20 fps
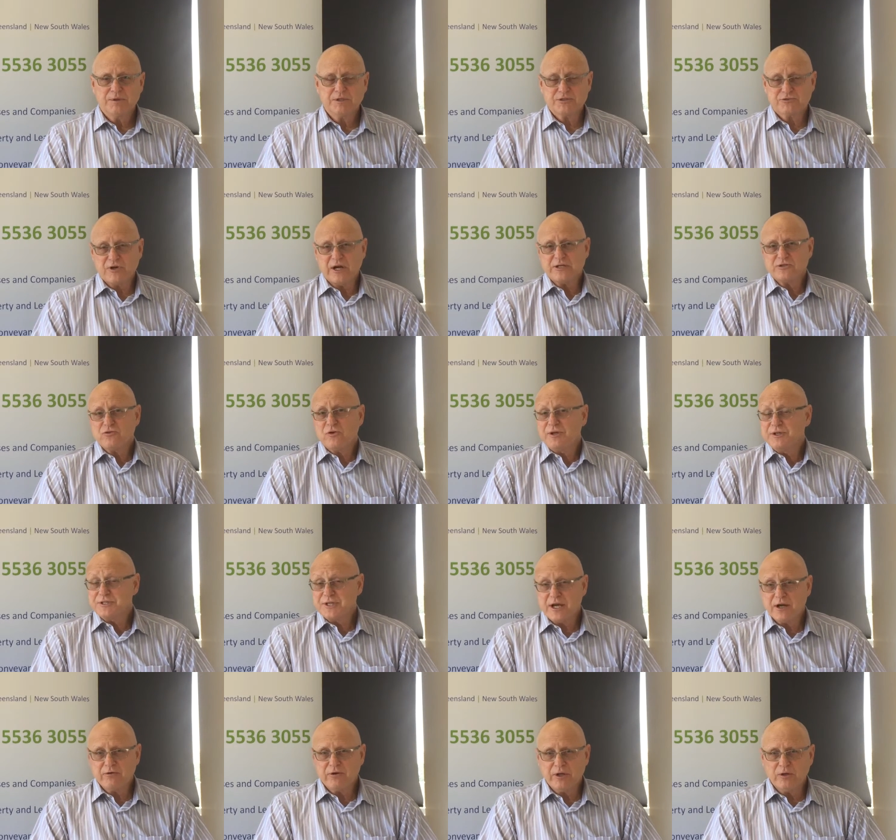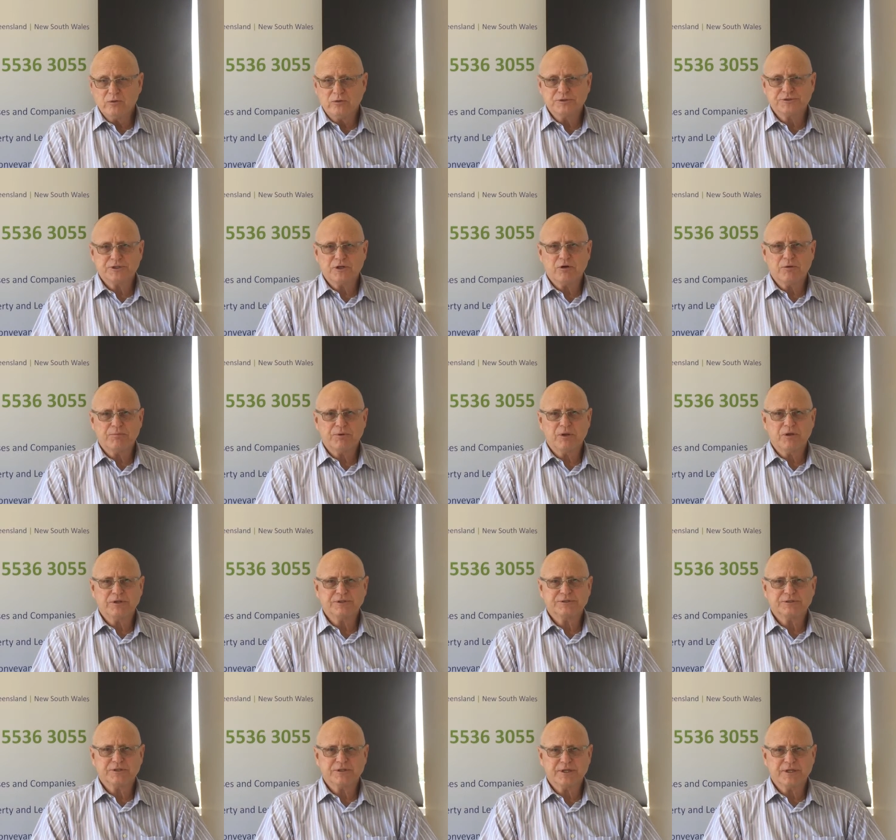but structural integrity also
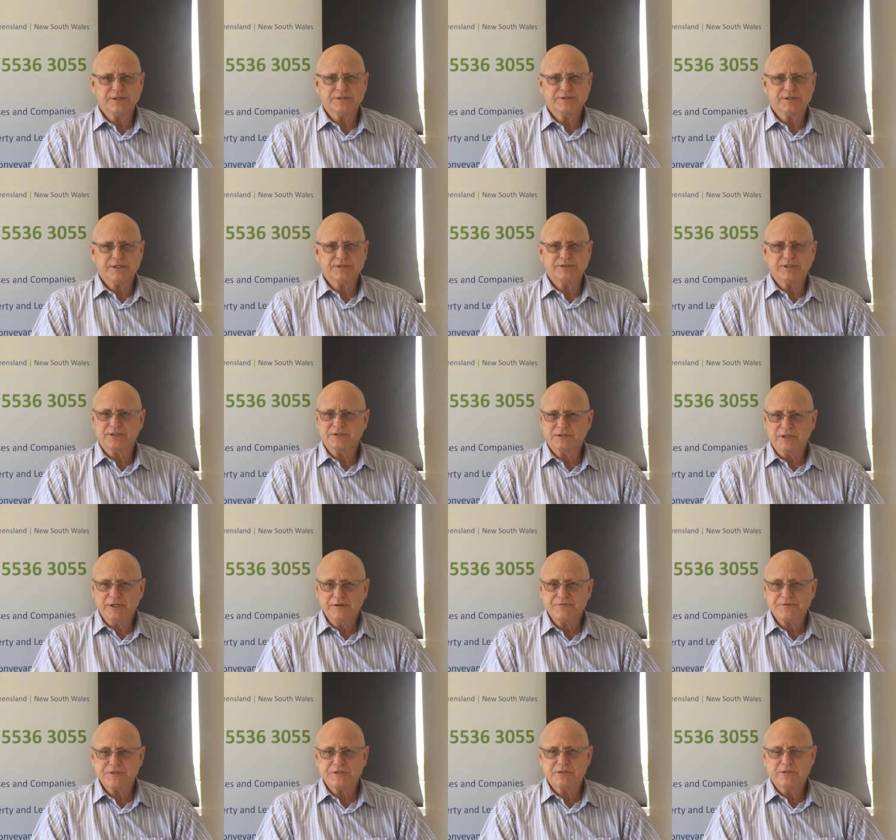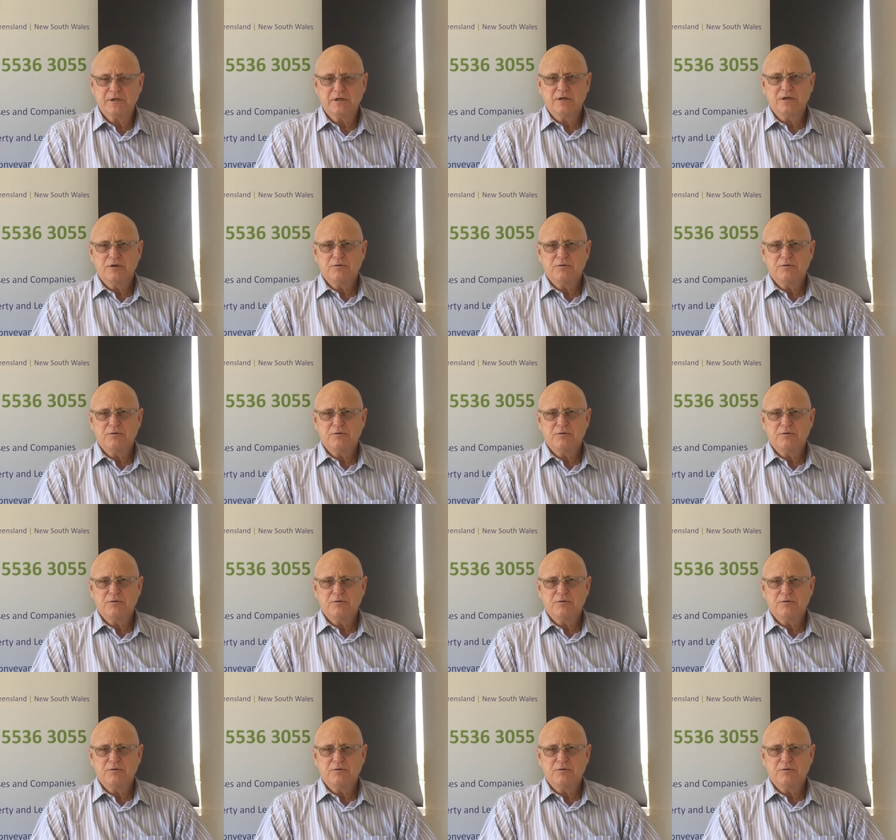applies to things such as lifts,